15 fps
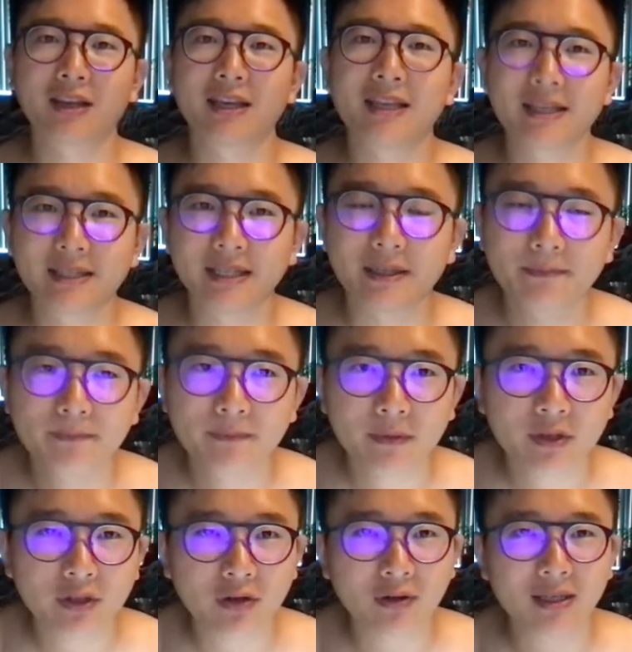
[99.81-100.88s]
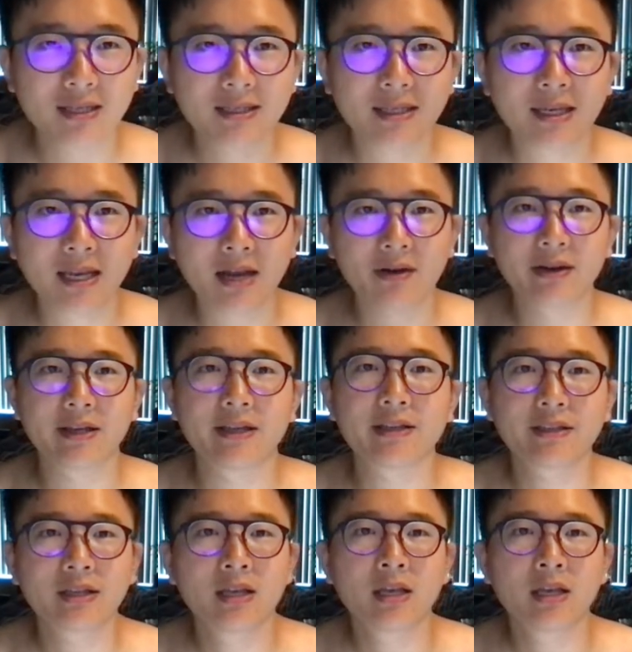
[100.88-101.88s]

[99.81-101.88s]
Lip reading: easy. So let's see how it is.